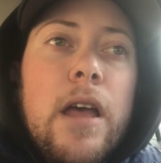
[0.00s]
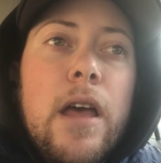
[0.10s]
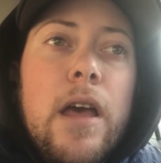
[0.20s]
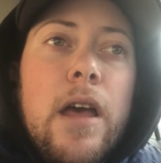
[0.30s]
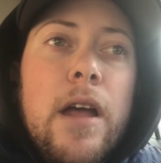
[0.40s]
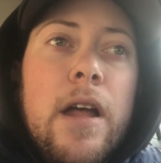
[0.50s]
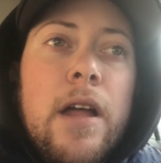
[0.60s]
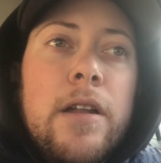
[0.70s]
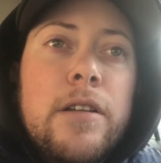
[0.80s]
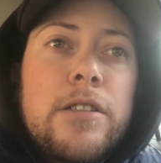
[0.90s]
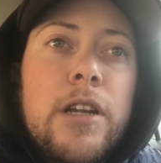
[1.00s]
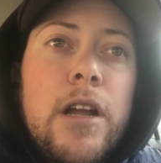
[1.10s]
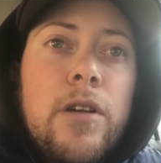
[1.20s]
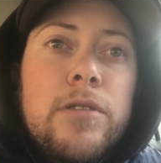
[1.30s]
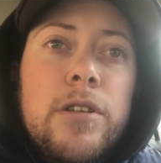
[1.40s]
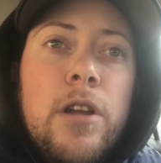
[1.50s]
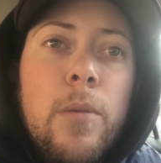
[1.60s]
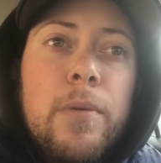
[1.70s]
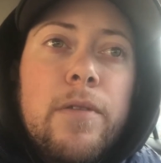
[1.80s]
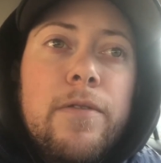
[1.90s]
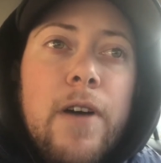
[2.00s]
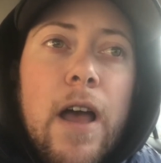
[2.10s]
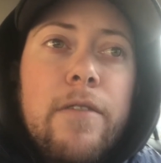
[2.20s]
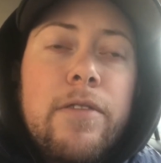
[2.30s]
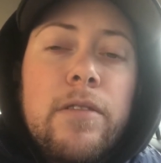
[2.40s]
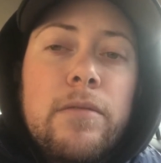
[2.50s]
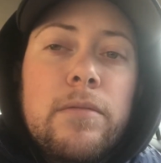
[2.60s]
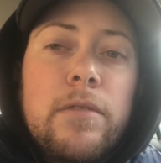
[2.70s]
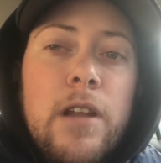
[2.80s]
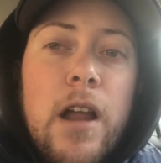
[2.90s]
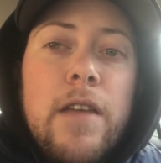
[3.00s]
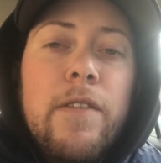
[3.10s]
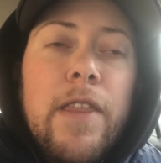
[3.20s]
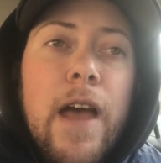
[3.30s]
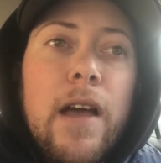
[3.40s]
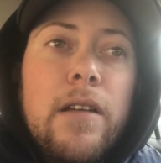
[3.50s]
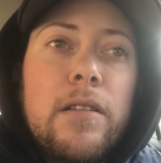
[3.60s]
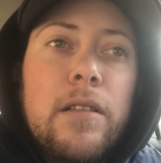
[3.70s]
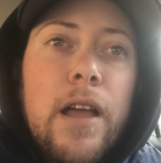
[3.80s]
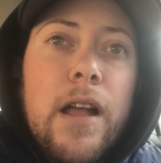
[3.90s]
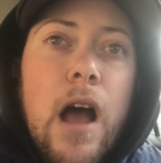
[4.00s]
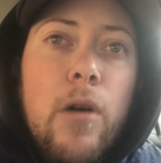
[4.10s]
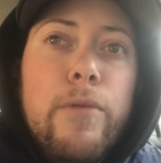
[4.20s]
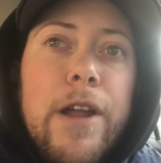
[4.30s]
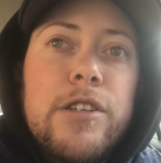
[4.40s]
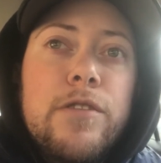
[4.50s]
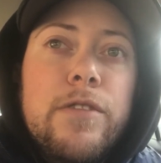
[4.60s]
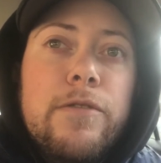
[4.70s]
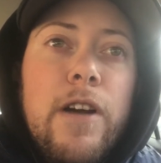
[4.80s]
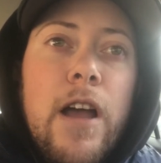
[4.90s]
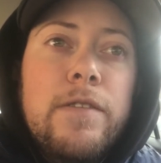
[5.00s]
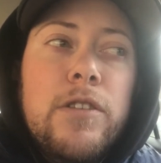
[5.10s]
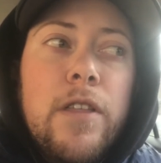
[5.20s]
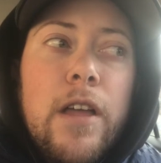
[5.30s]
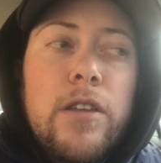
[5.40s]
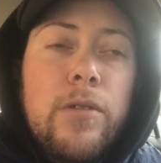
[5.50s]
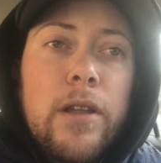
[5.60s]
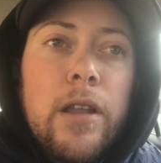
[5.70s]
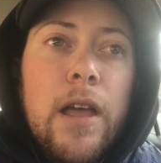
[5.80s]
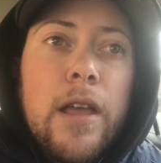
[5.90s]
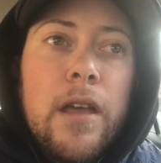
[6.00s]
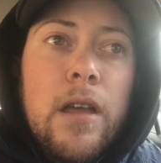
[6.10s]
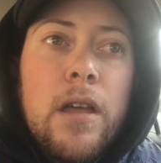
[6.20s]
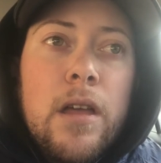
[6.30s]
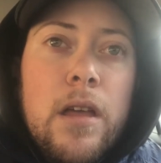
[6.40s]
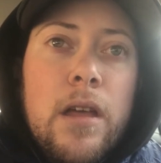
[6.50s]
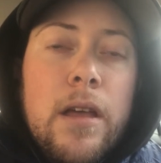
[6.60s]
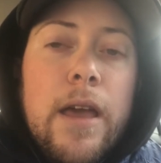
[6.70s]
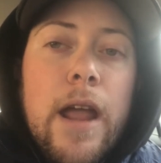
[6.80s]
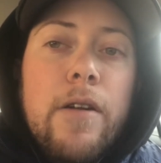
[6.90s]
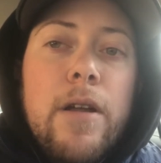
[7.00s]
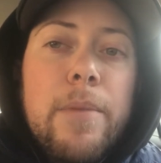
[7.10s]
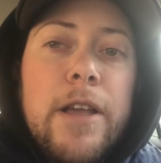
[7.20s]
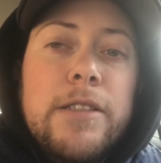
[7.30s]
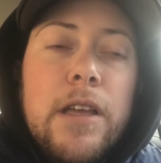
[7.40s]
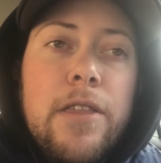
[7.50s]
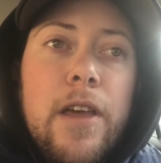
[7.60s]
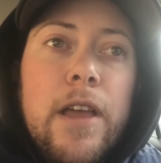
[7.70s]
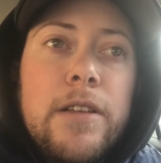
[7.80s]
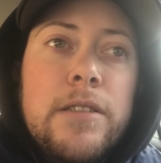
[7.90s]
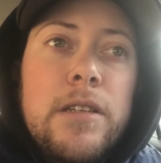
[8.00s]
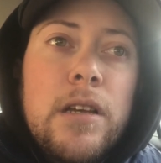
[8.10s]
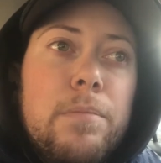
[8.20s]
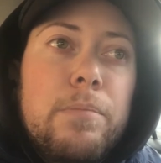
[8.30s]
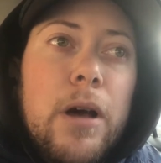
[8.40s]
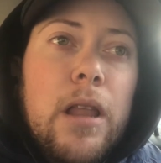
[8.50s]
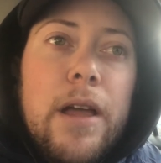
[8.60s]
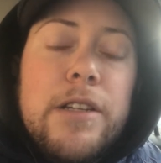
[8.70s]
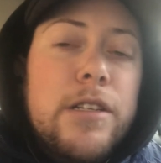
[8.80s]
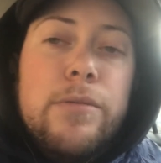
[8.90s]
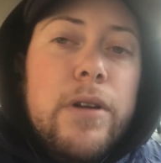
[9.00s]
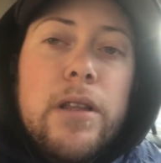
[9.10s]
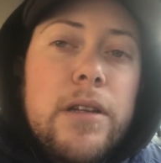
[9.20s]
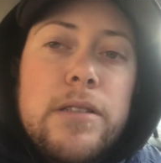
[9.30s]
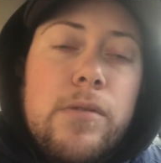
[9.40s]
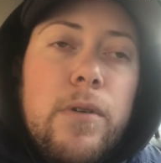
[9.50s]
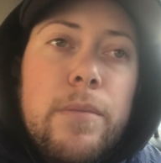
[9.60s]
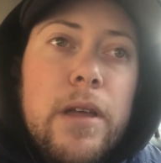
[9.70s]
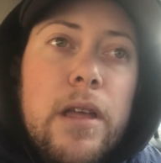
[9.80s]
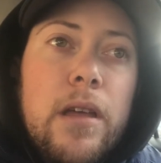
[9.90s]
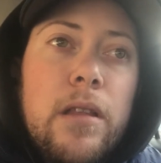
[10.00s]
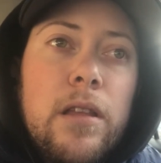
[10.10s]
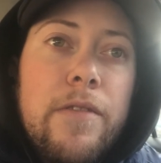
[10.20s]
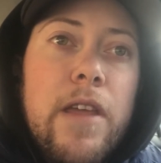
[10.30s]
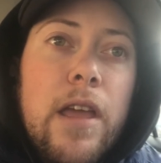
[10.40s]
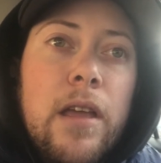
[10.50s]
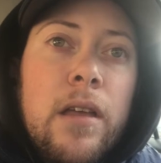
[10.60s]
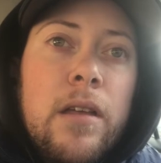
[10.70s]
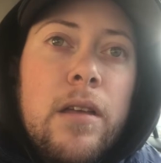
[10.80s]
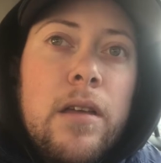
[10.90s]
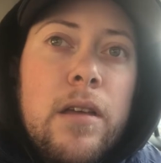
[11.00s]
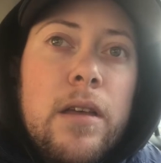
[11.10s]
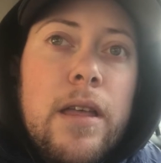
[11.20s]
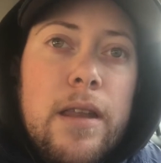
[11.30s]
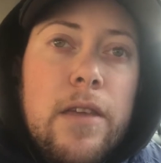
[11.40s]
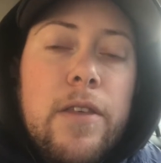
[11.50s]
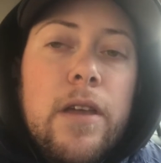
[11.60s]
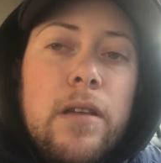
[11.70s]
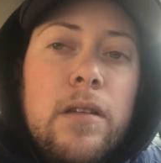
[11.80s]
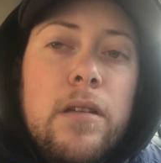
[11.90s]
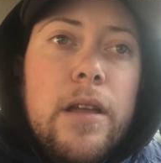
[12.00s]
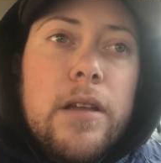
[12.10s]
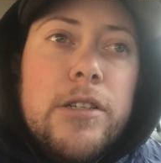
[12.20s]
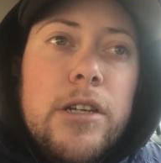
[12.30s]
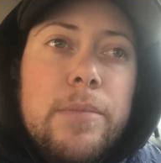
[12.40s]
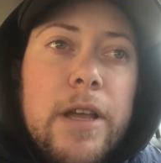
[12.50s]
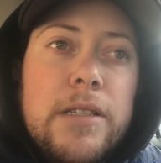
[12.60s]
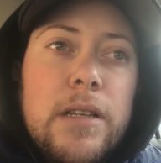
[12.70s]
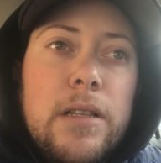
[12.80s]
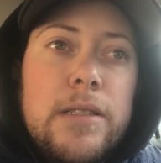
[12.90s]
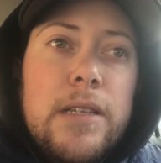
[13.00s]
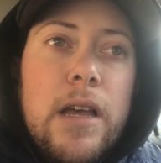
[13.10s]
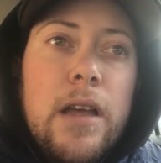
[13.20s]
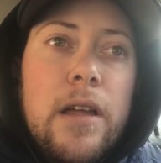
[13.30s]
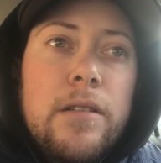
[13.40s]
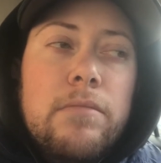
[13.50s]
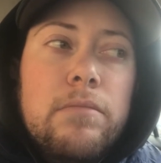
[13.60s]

And she goes, nope, 5. Not even that. Like, I'll write you for 5 so that you can like carry basic things. But like, she really doesn't want me lifting anything. Like, she basically said,